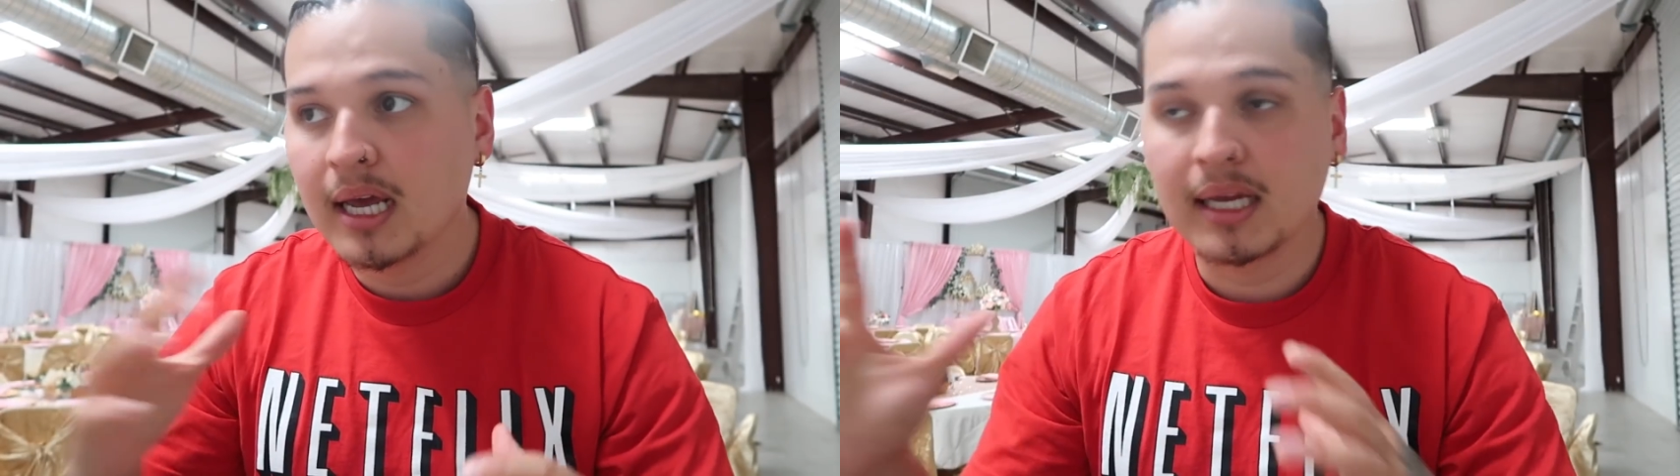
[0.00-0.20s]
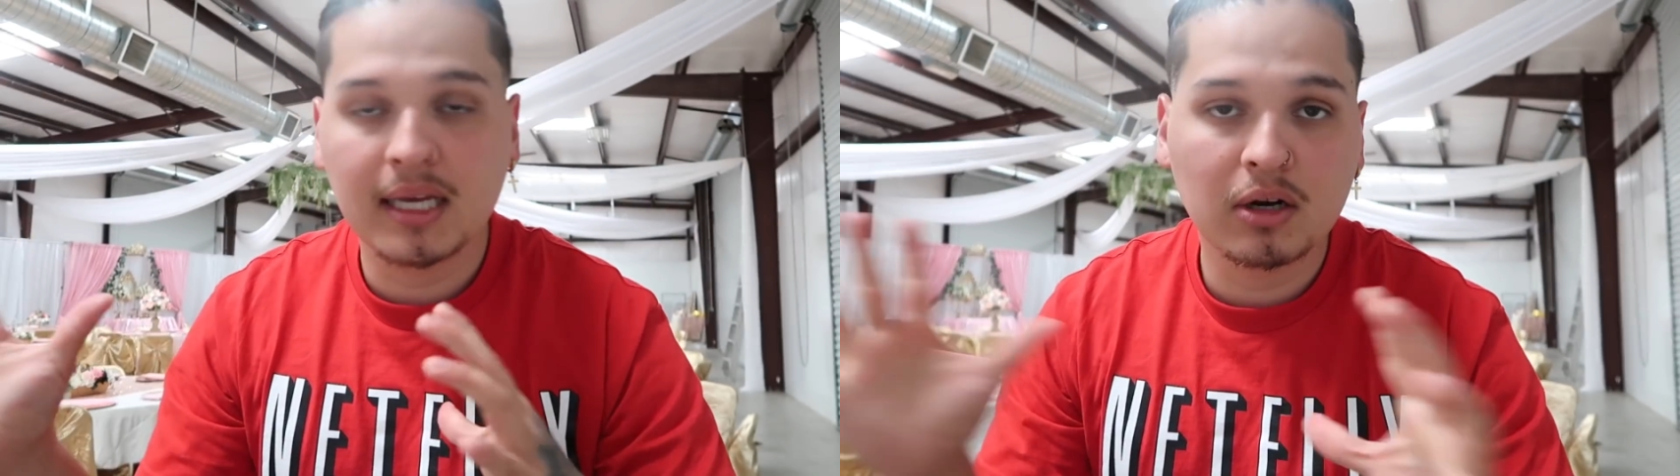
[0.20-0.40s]

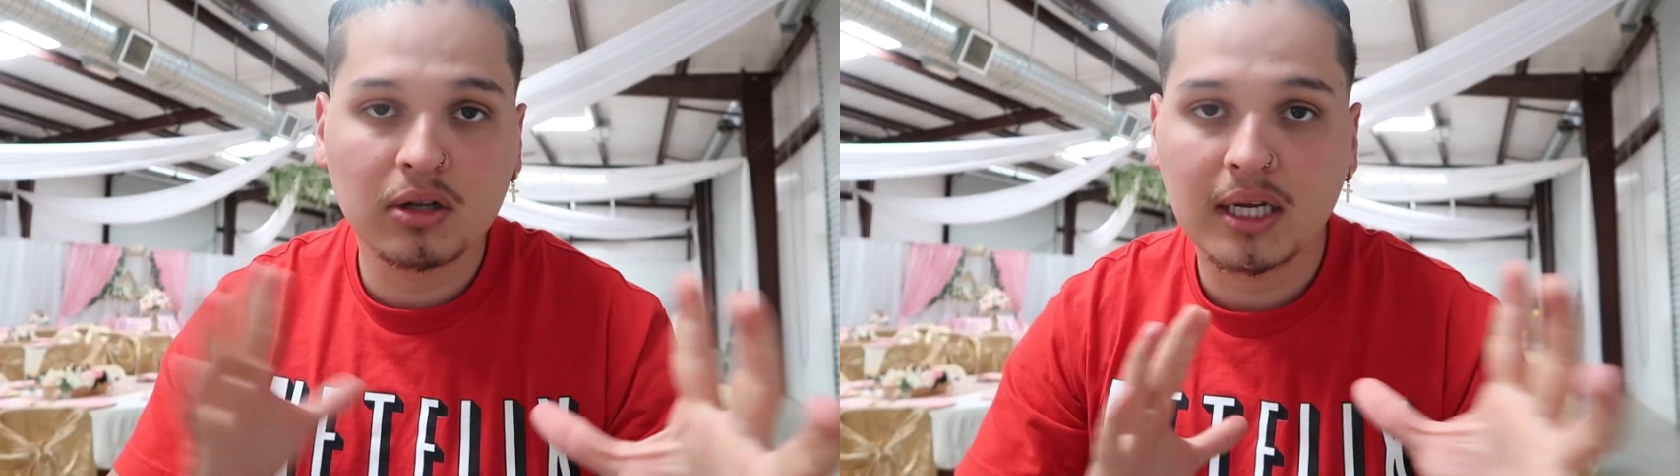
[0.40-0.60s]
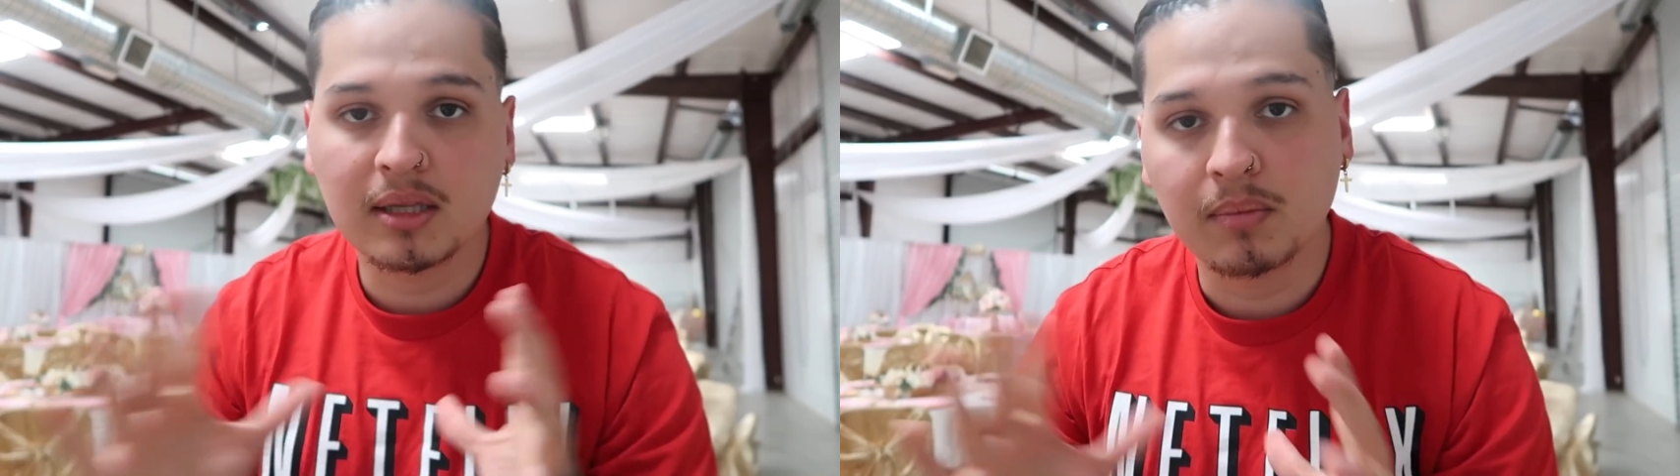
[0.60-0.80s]
and get all
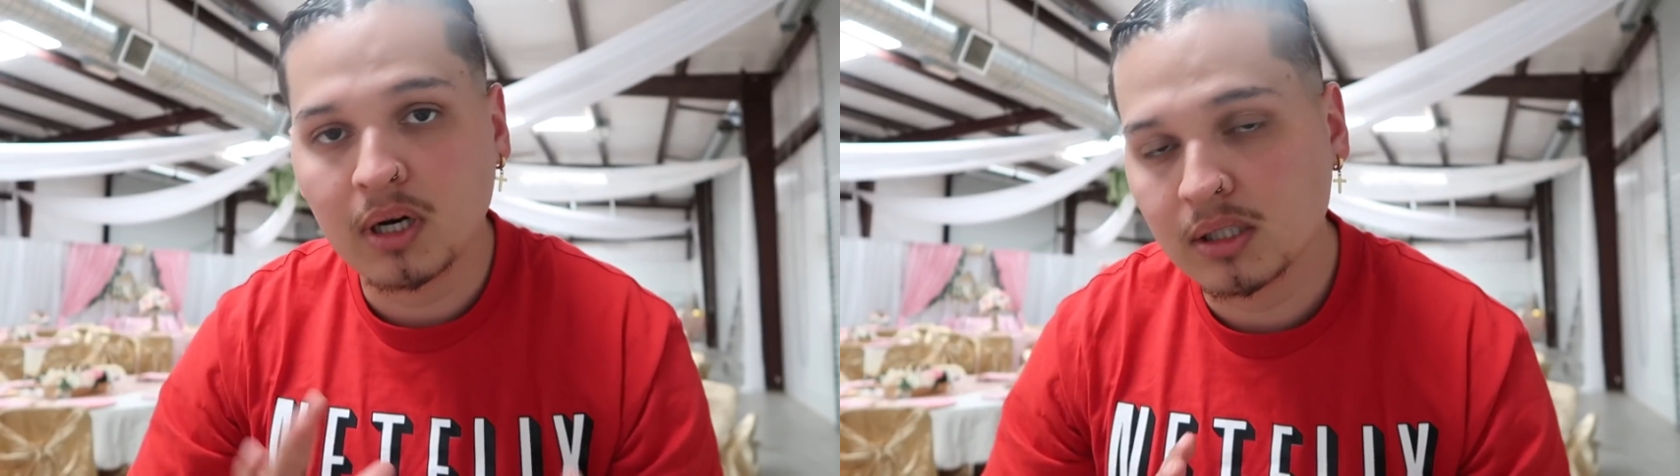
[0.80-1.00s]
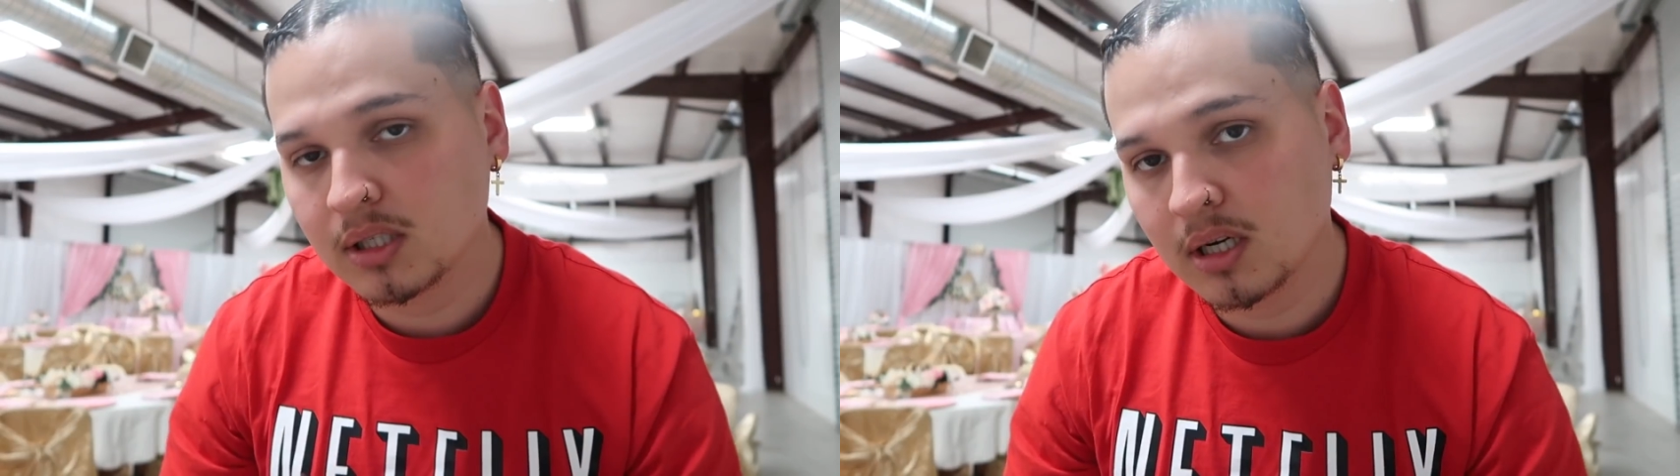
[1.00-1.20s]
like the
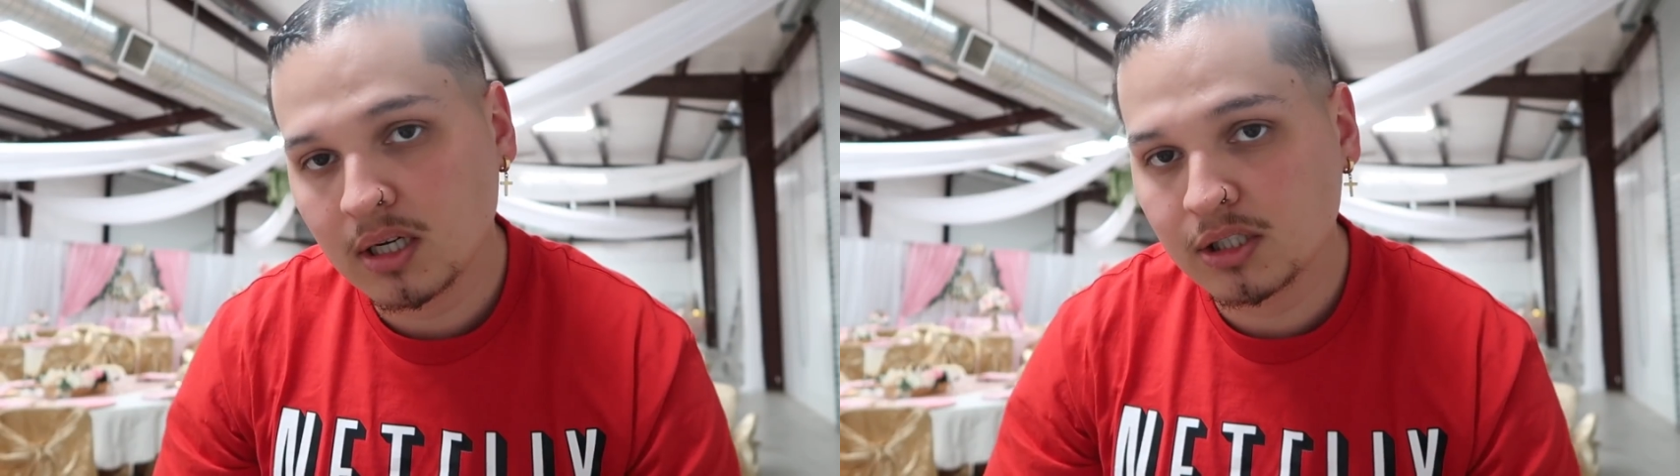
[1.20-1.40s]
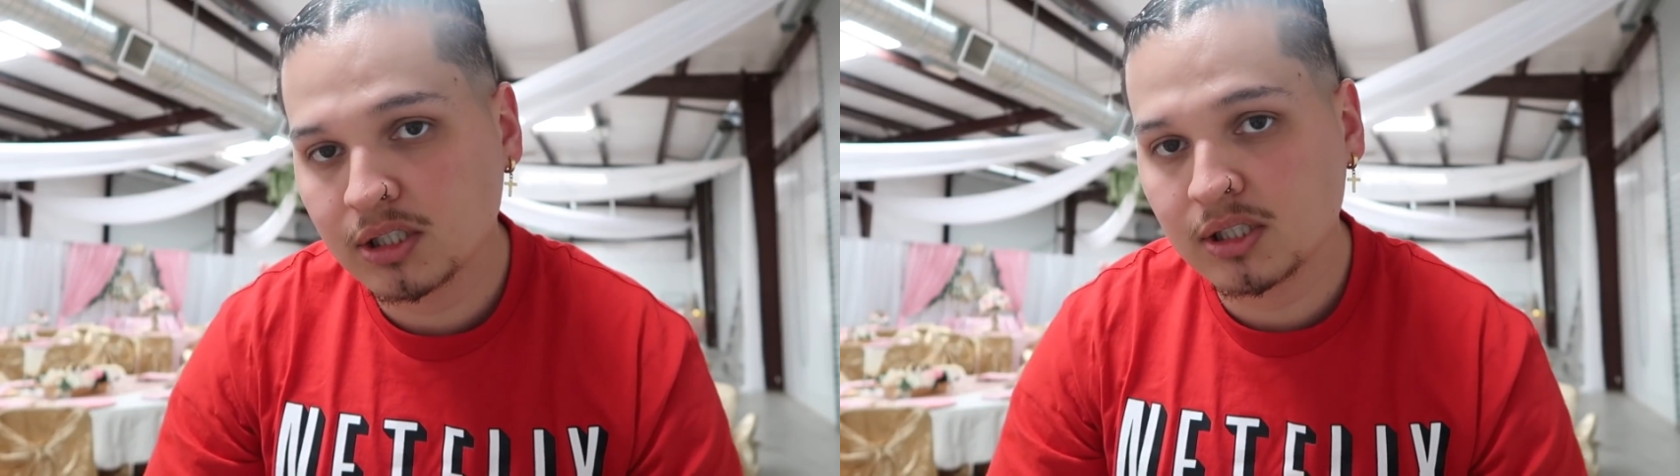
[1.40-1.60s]

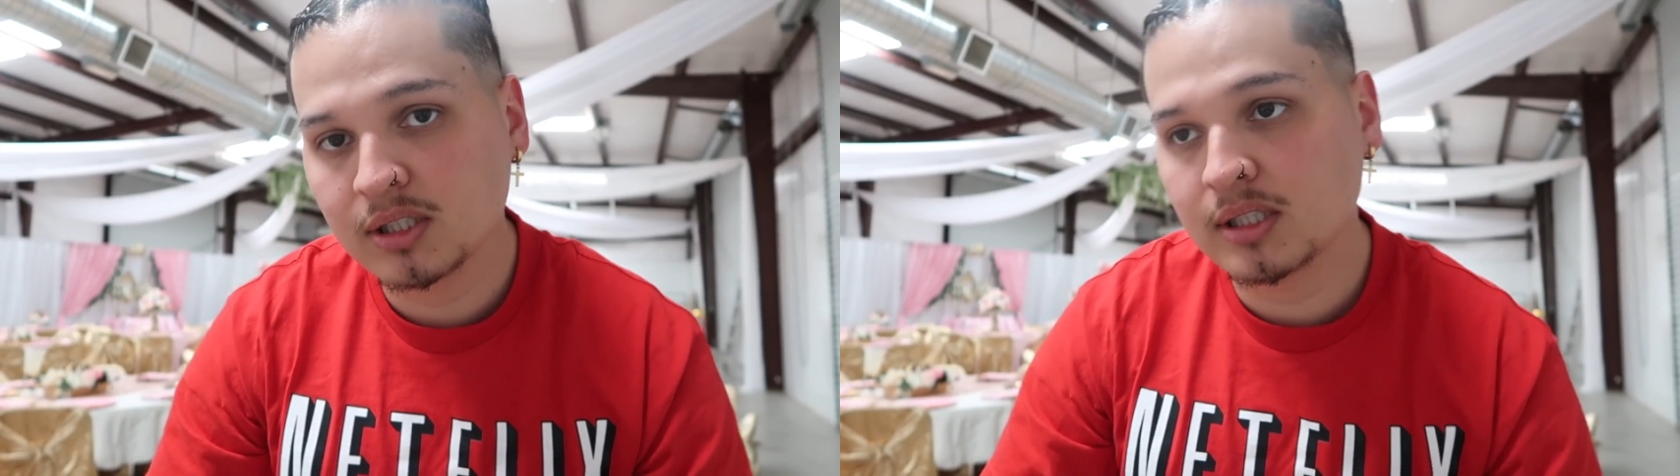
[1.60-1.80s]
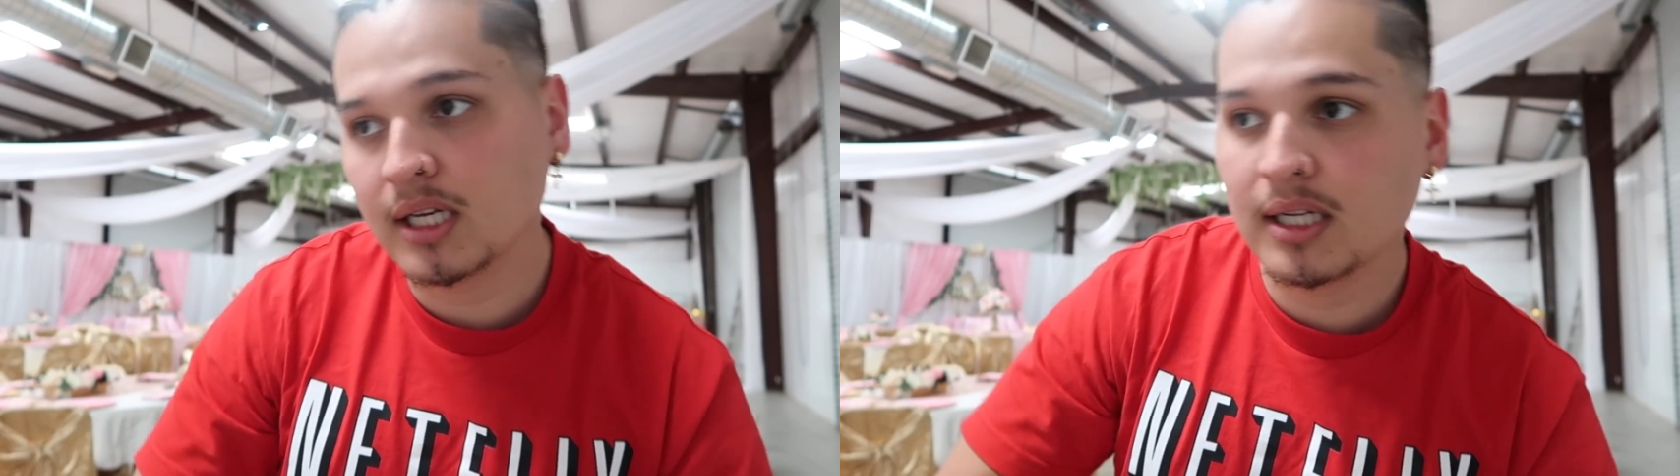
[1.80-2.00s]

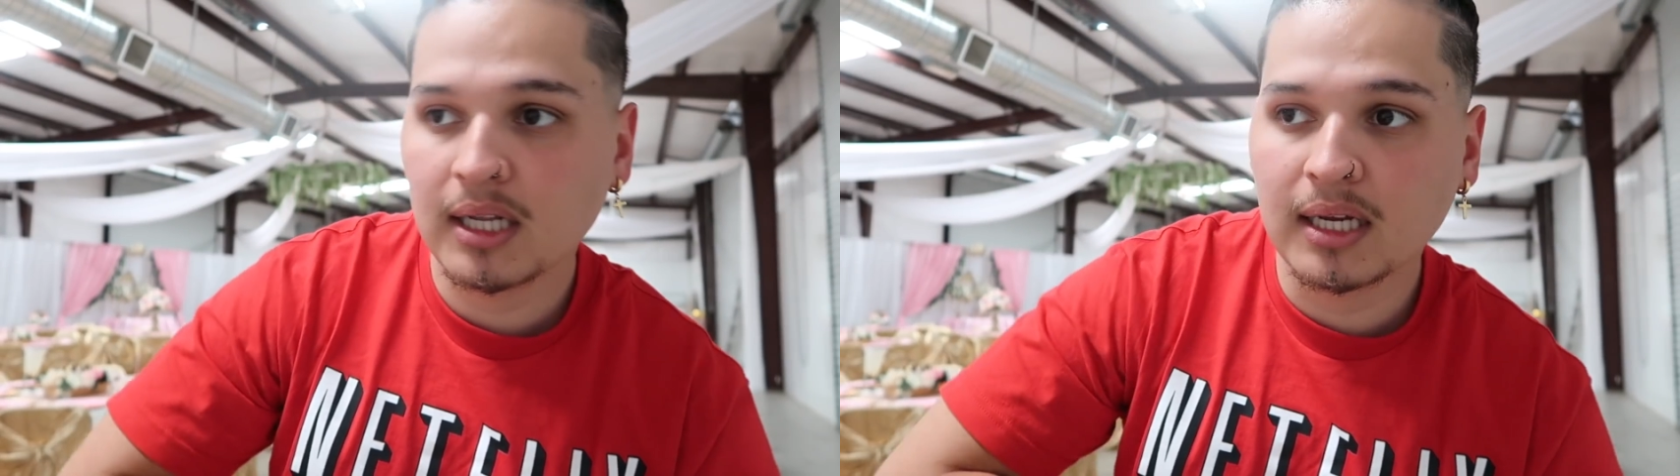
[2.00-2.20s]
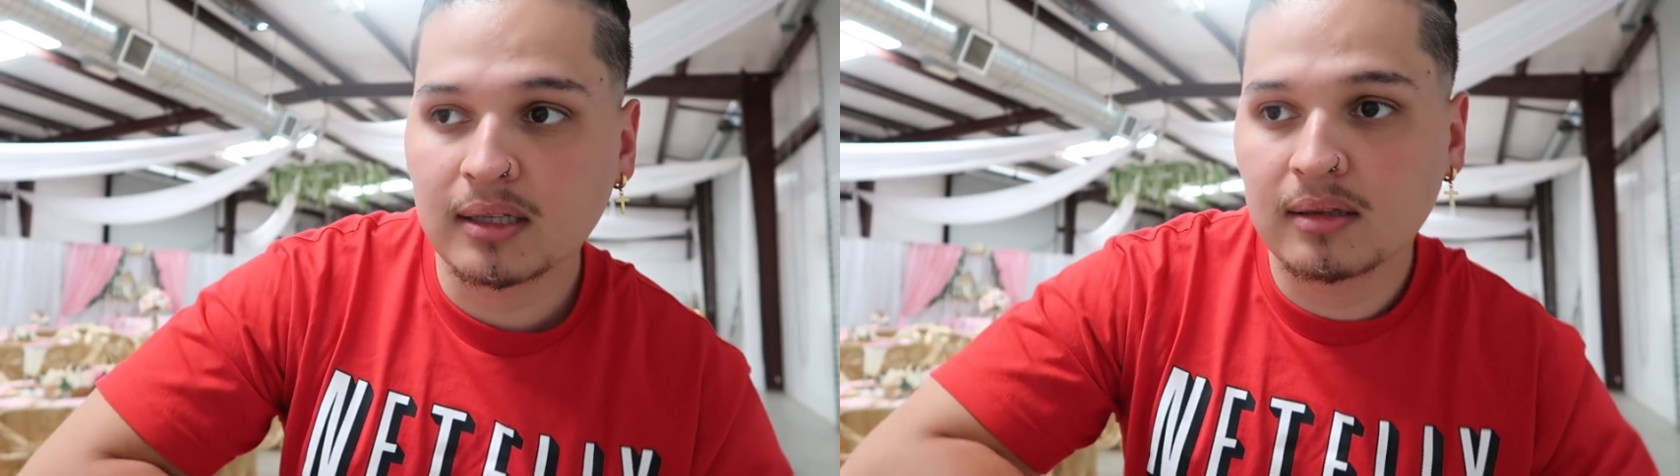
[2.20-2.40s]
montages and
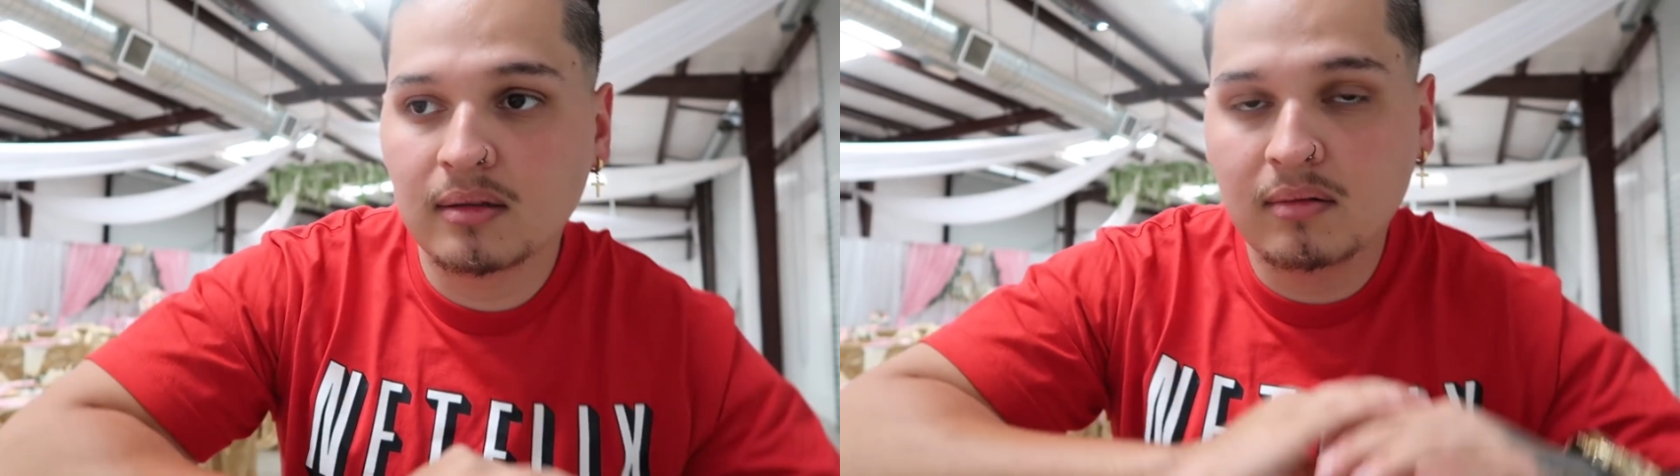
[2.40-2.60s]
like